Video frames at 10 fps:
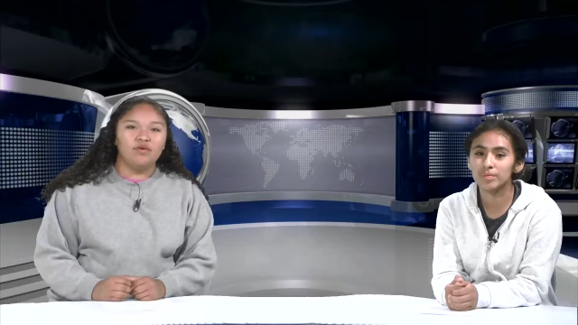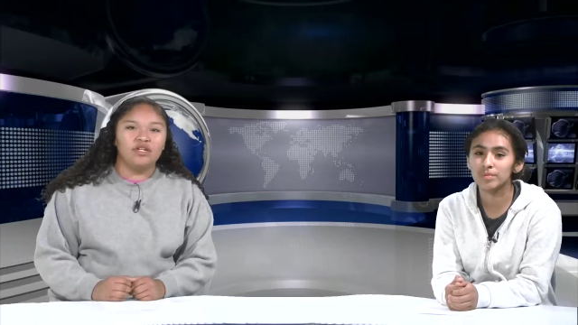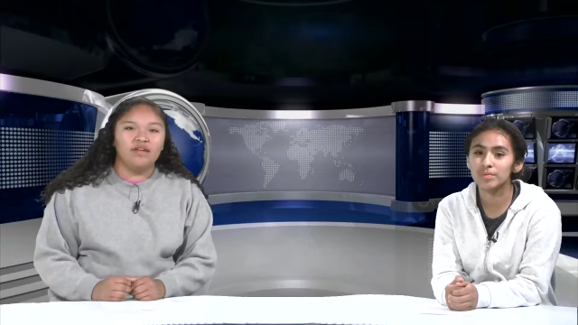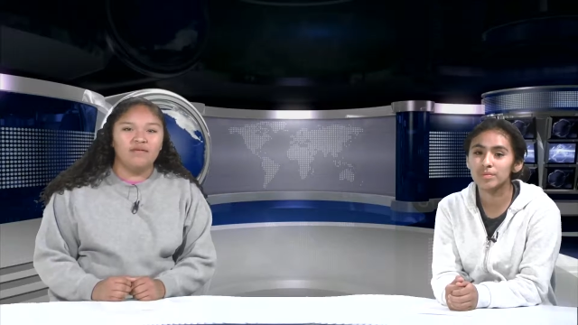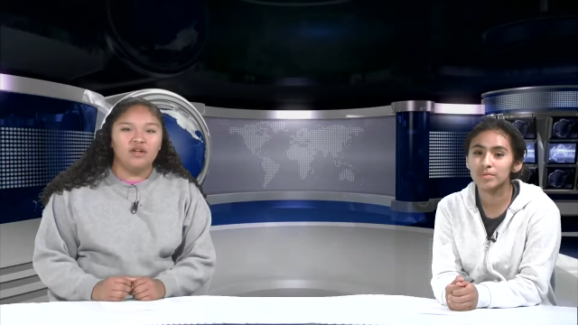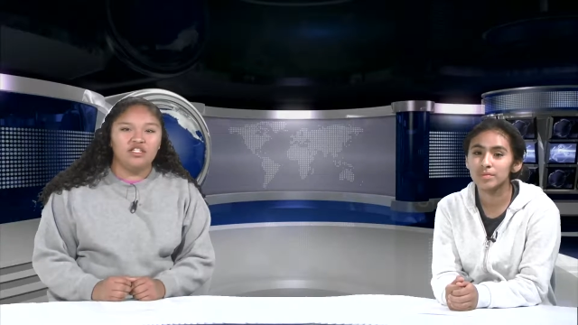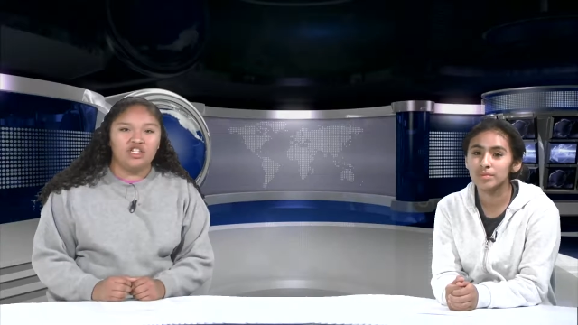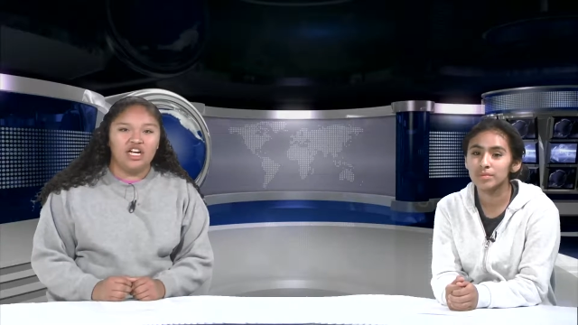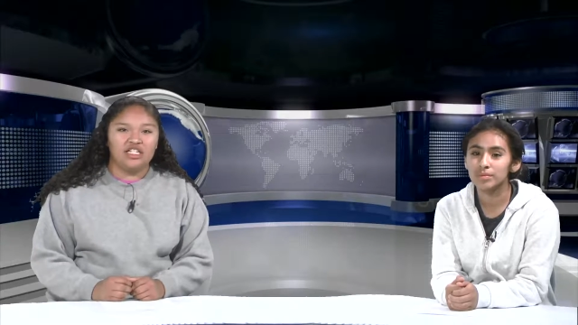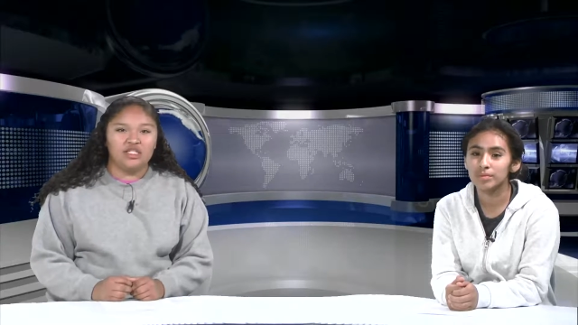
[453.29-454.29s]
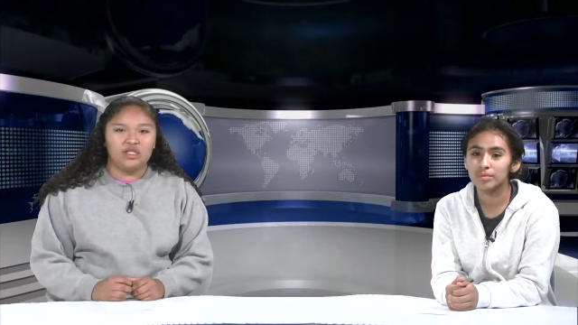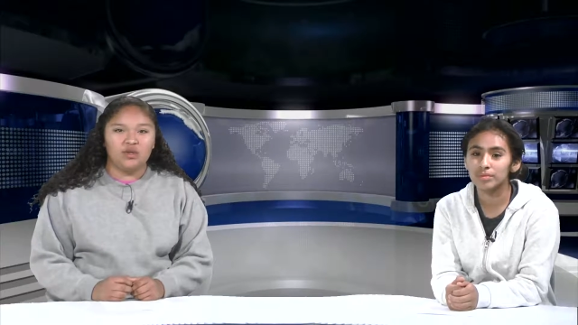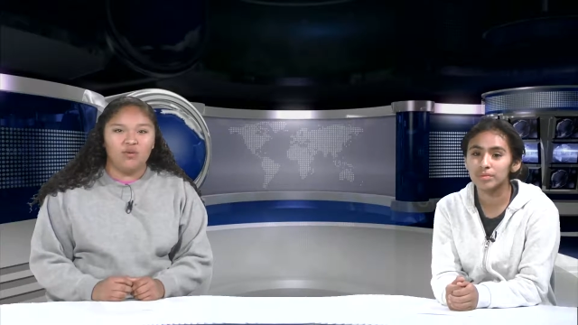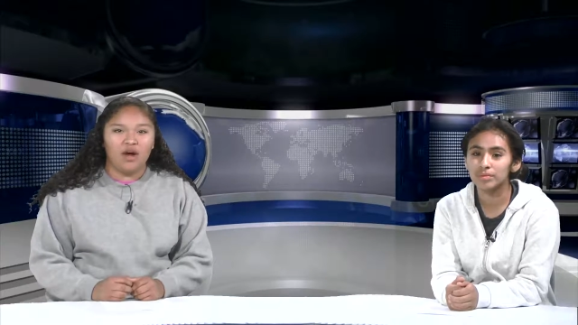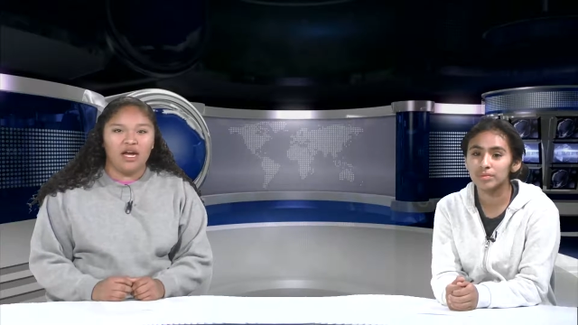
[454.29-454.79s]
Speaker 1: will give you a chance
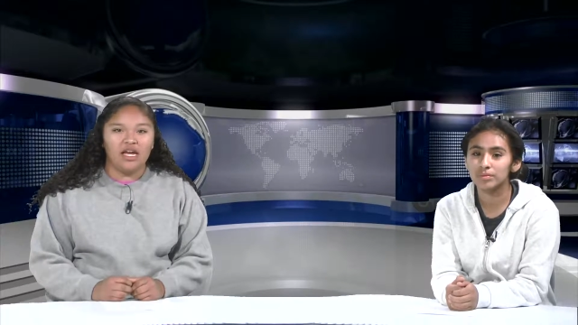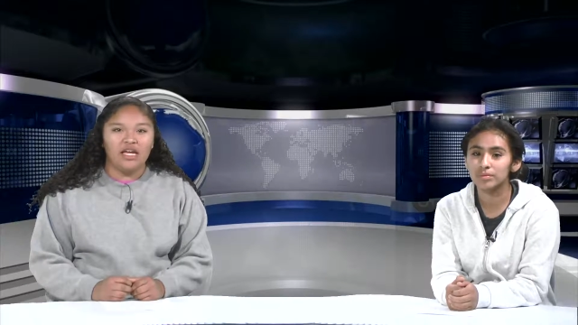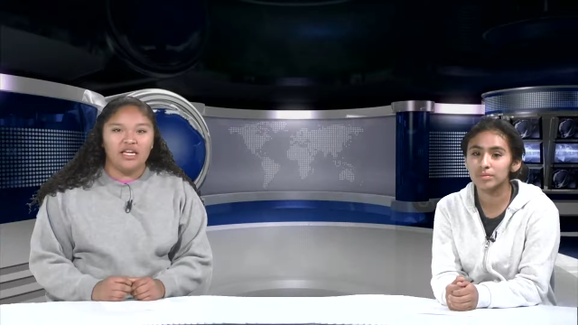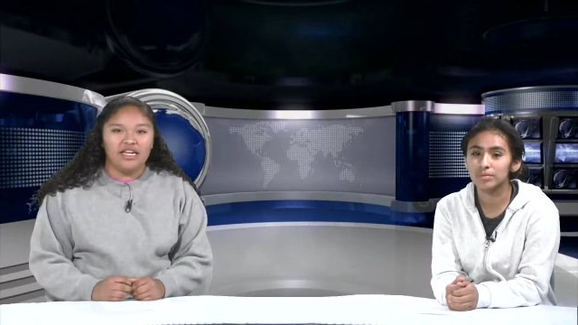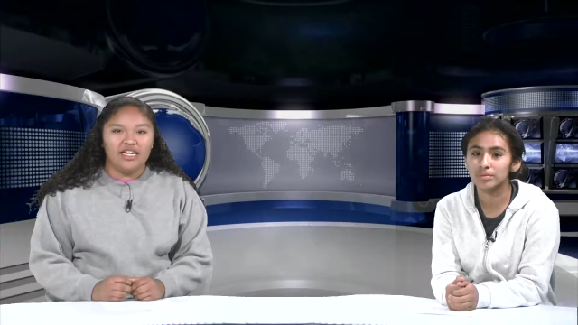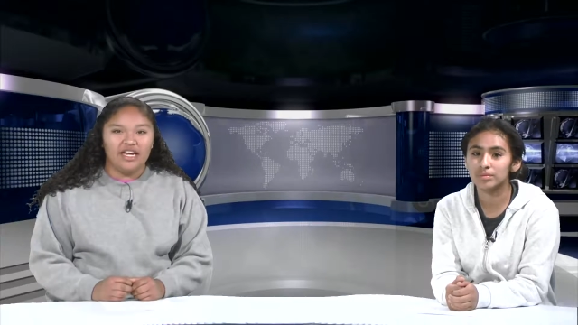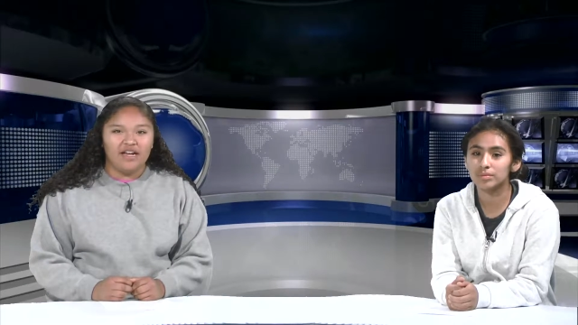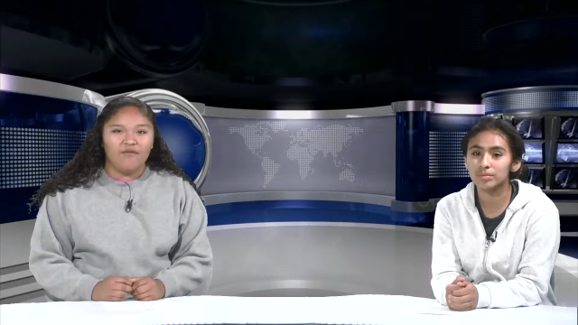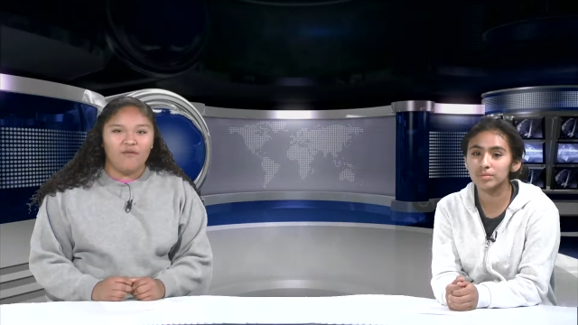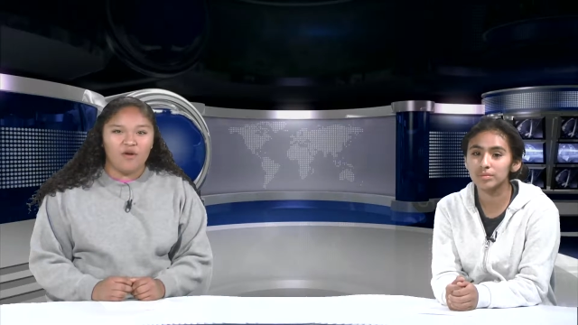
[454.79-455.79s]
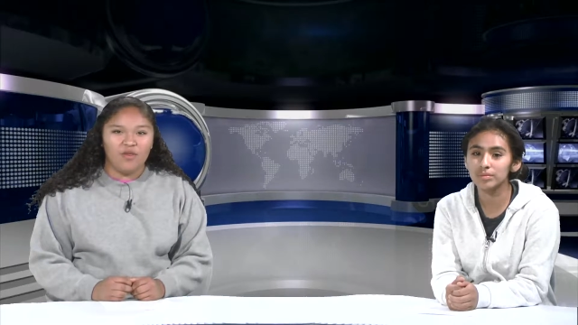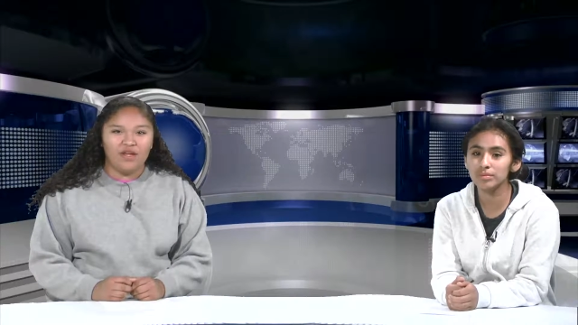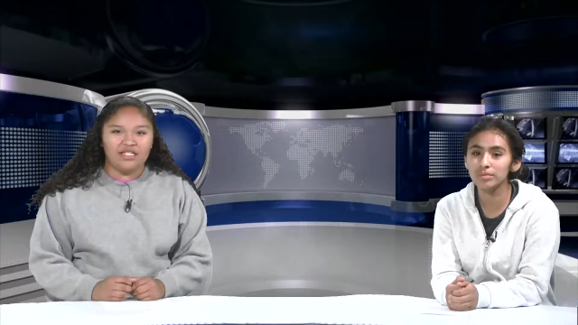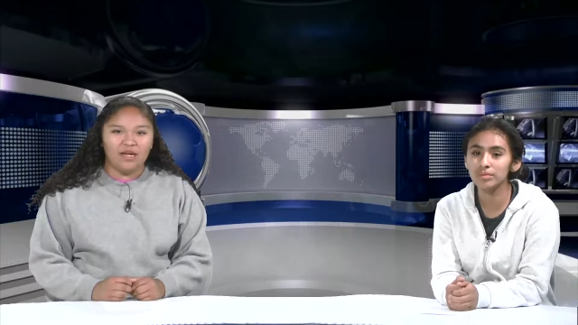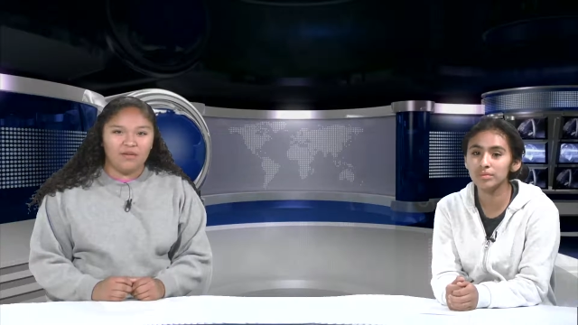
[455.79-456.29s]
to write for
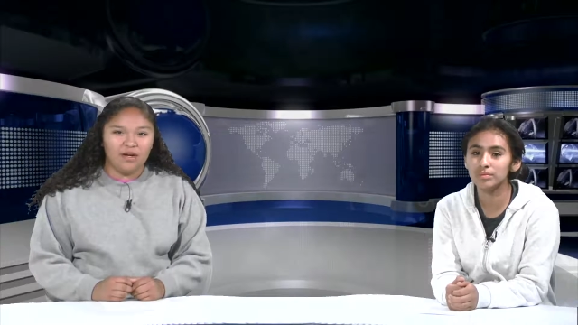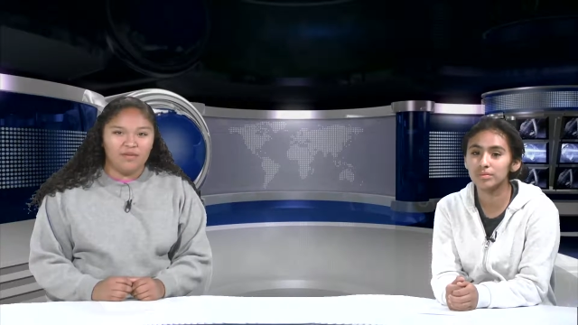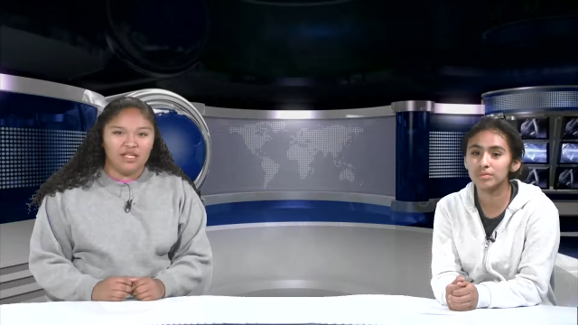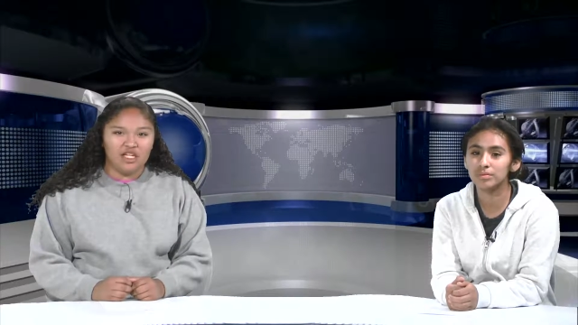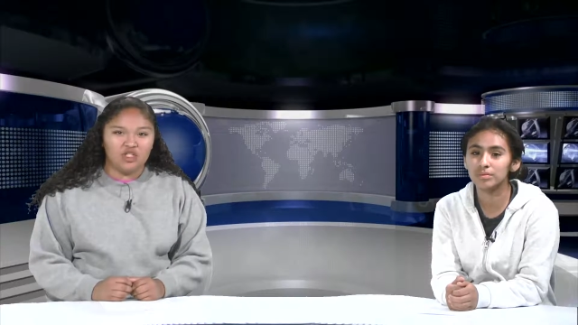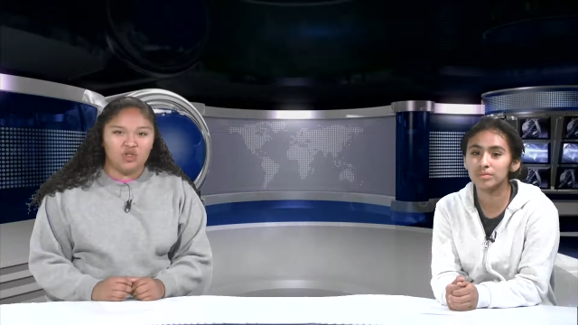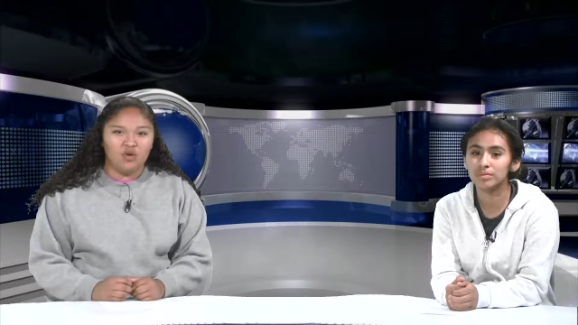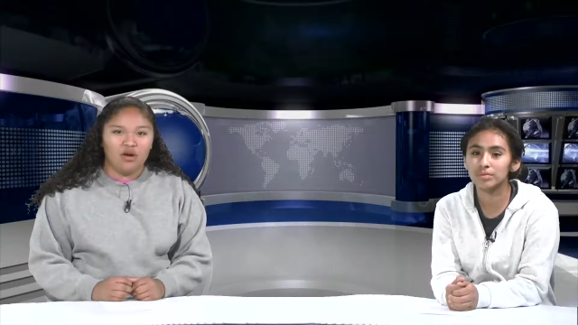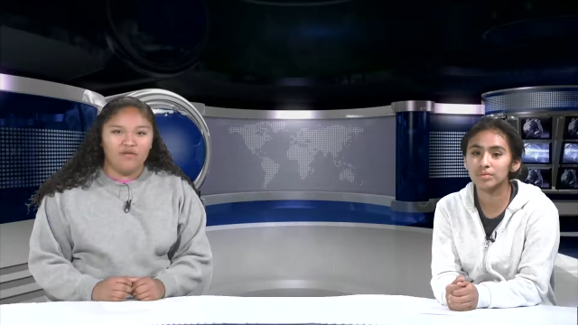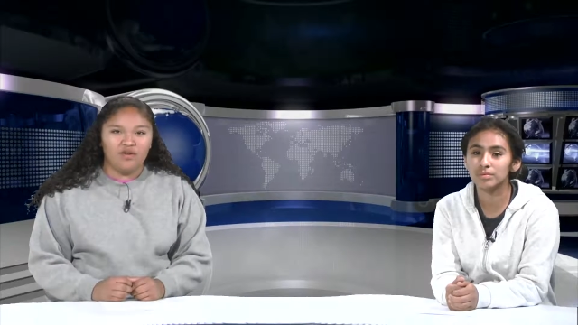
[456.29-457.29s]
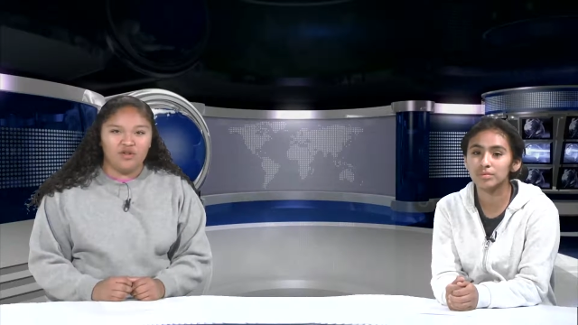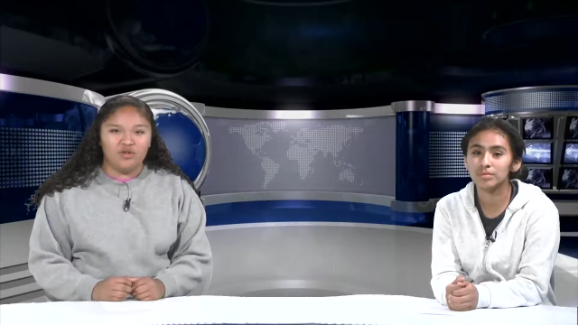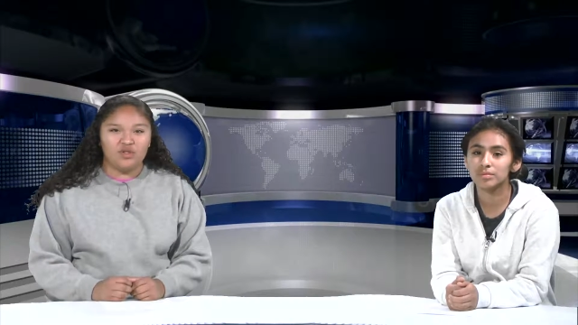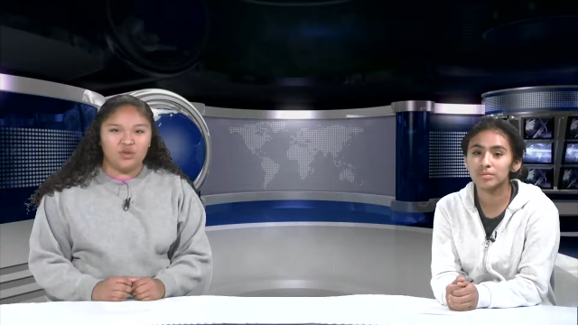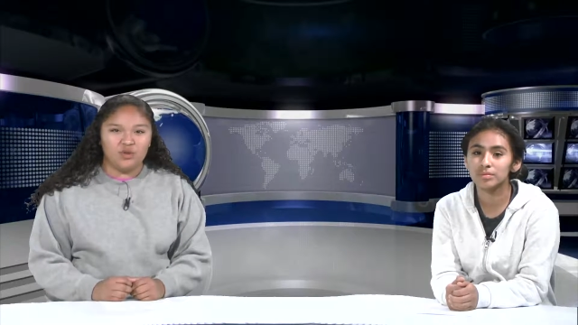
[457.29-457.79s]
this upcoming issue of a
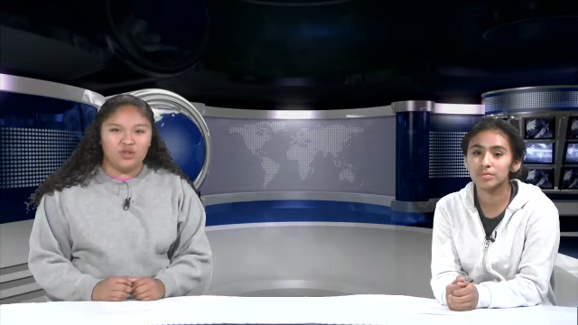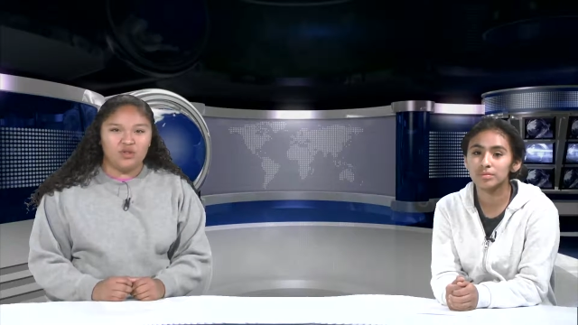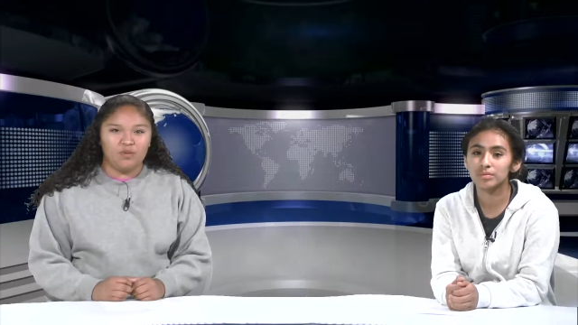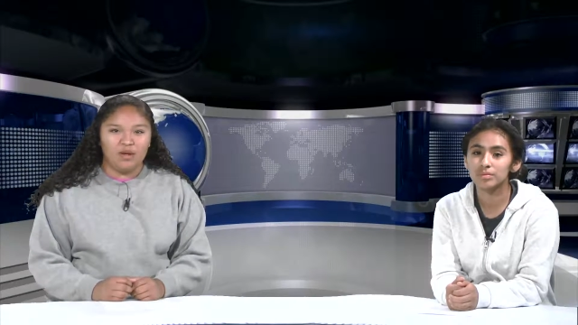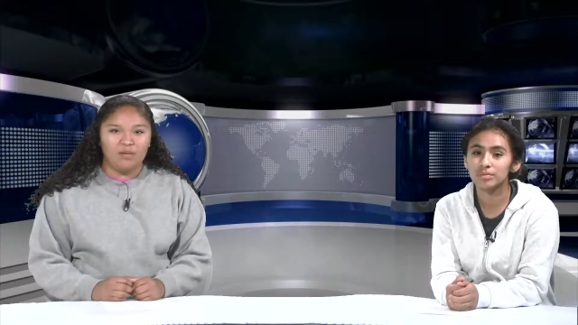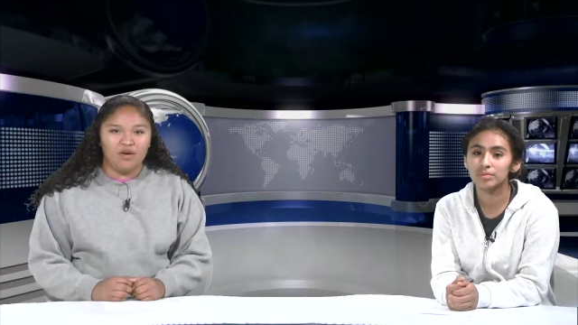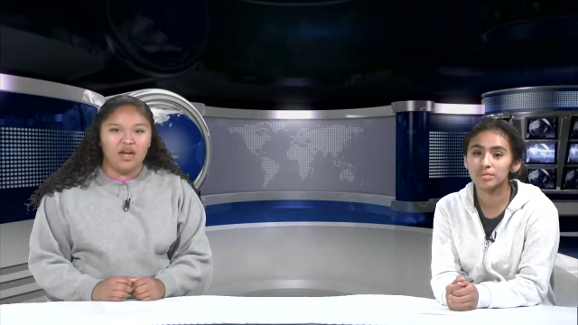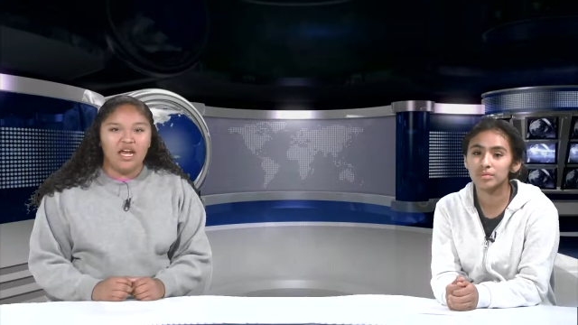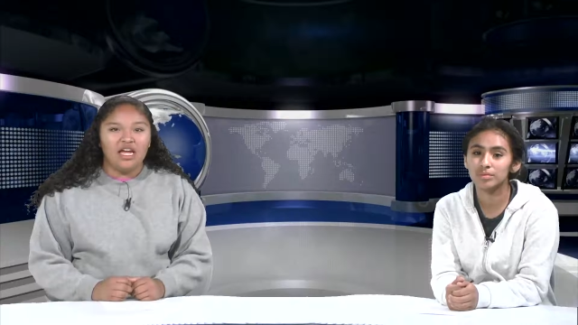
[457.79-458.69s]
new school newspaper.